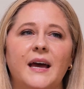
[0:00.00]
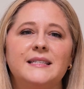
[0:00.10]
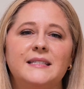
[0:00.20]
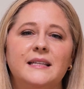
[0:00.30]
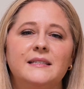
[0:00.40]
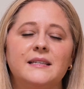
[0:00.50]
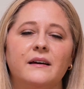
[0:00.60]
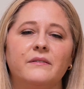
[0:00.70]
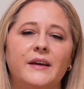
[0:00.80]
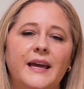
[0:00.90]
a sense
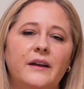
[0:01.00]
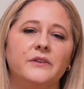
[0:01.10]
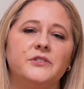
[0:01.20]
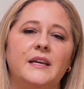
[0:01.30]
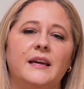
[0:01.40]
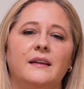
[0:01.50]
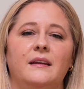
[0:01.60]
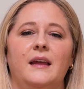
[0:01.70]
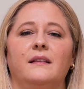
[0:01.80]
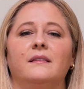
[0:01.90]
of energy
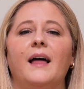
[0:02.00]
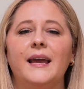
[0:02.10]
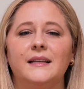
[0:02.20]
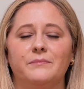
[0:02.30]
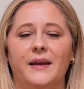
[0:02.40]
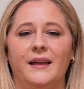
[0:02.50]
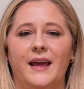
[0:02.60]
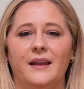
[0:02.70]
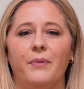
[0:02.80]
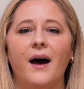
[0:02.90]
and enlightenment
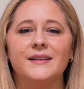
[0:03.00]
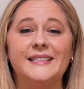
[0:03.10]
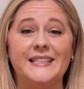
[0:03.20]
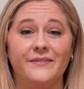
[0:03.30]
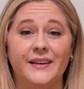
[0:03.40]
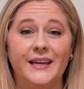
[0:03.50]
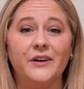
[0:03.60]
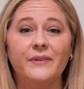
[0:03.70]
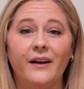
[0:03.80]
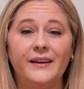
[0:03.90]
and
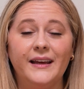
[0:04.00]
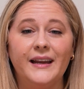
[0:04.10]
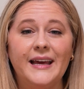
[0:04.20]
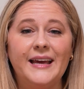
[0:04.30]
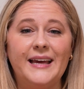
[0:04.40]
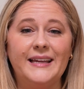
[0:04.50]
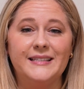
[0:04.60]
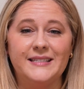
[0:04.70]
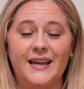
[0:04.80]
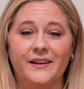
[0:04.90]
positivity around it,
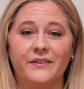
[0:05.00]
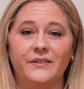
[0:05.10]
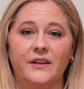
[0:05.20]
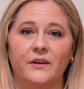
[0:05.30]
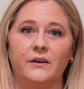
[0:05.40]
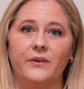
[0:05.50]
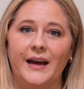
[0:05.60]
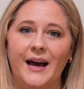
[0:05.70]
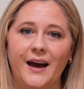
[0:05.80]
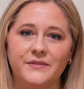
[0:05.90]
instead of, I
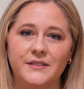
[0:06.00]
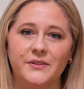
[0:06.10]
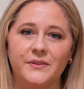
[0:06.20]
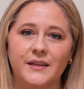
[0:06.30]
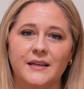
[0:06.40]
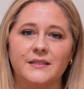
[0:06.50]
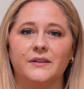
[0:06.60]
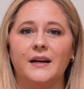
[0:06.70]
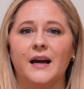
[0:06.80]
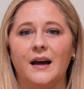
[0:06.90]
have to do this
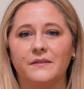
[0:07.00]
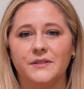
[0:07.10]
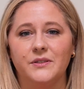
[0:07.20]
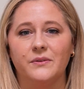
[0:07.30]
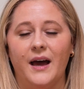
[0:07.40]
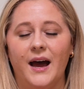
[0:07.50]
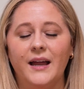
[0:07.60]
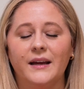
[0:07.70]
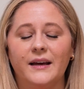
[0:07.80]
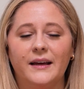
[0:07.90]
or I have to do
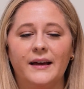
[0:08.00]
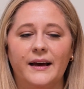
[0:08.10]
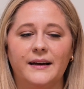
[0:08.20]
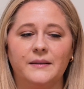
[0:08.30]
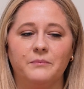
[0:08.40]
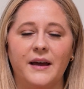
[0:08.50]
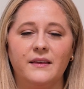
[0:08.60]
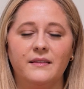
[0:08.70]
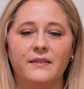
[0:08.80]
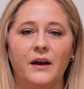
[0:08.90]
that. I
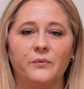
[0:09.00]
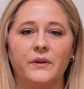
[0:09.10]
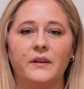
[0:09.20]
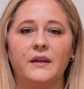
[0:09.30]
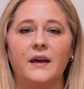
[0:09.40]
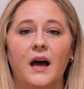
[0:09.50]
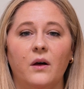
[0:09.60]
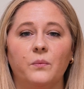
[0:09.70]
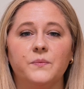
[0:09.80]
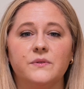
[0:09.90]
think that really
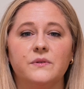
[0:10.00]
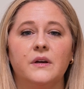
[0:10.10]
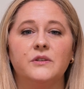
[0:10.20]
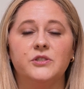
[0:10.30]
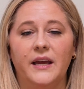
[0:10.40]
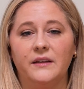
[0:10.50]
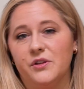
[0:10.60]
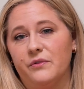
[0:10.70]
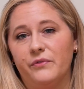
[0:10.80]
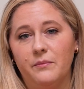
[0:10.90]
helps
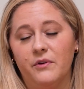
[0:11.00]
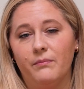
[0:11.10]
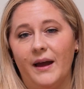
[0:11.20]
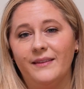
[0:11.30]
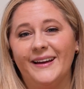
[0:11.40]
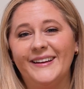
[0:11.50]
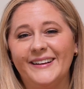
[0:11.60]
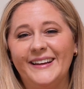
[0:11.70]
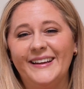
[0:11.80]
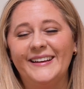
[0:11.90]
change the frame of mind that
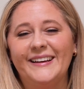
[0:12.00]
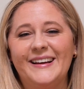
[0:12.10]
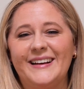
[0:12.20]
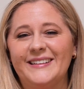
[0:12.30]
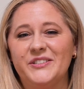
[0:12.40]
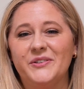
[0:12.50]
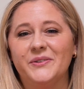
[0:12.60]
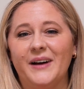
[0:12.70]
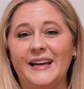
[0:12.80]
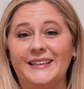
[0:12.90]
you're in
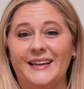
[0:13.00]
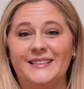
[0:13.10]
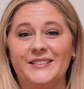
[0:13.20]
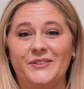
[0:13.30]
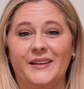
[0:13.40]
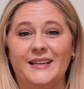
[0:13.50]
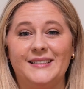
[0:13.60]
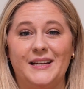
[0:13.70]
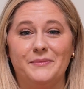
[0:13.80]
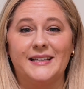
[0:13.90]
to, I get to do
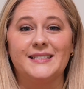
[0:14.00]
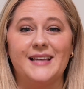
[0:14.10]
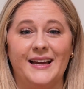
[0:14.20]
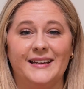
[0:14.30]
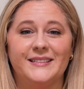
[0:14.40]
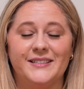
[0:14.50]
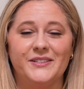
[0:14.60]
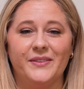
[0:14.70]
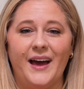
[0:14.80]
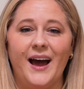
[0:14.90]
this and I'm excited to
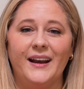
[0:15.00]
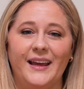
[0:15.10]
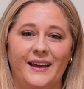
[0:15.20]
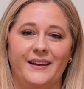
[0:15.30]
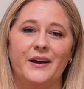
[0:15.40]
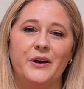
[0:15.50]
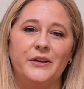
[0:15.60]
do that. And,